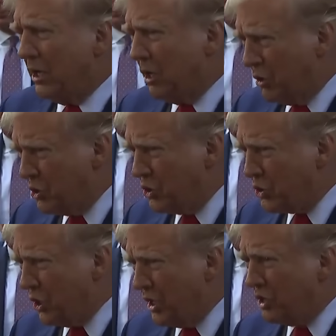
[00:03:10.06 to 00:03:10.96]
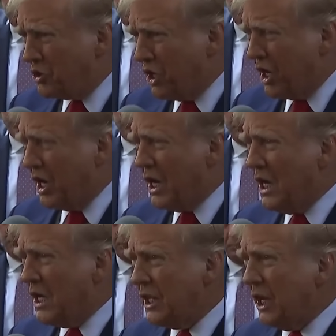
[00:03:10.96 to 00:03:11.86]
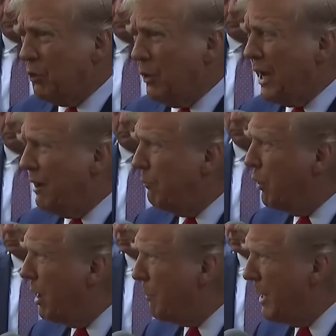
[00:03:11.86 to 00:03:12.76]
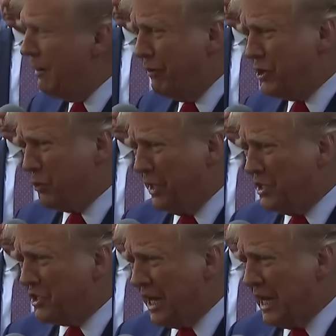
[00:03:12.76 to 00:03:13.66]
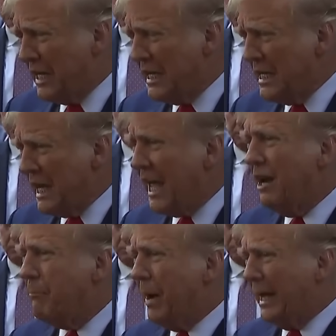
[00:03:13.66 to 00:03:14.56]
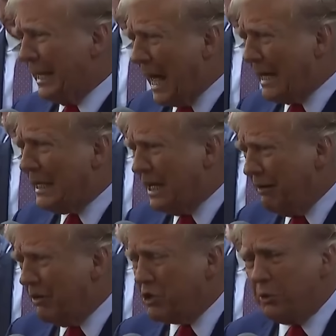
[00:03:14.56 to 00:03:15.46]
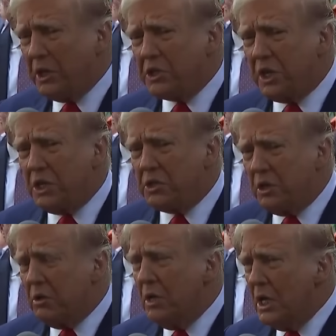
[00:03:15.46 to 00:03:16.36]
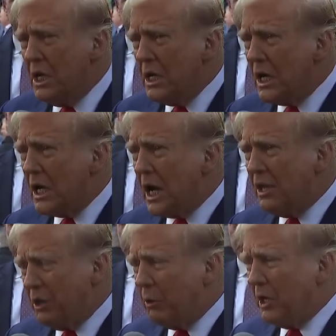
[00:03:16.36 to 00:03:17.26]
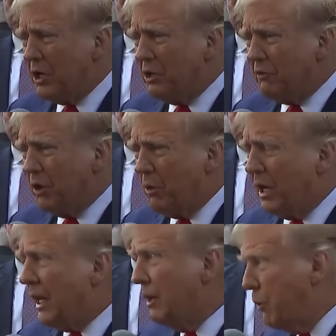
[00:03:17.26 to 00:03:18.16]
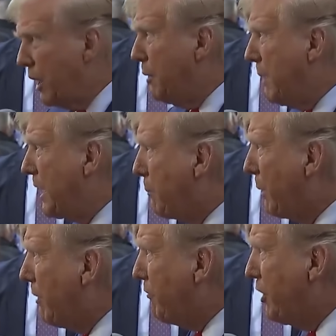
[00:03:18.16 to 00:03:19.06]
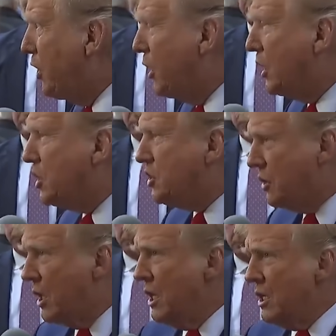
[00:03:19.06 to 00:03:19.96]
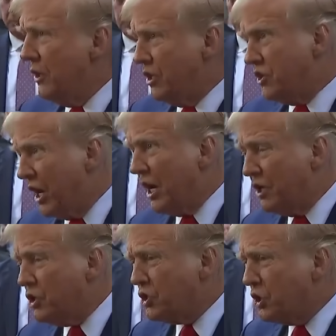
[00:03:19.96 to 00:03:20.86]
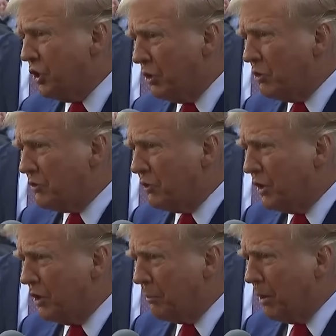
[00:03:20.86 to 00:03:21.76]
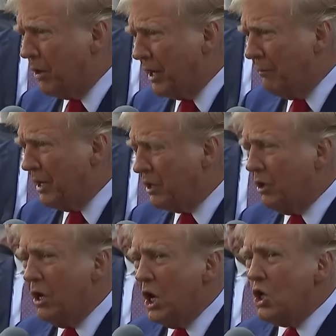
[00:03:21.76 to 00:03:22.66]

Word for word: ago, as you saw yesterday, that we have we're up in every swing state and up by a lot in every swing state. So uh, I think we're going to do very well, and we're going to make a play for New York. It's they said I just heard there was a very good poll came out. Uh,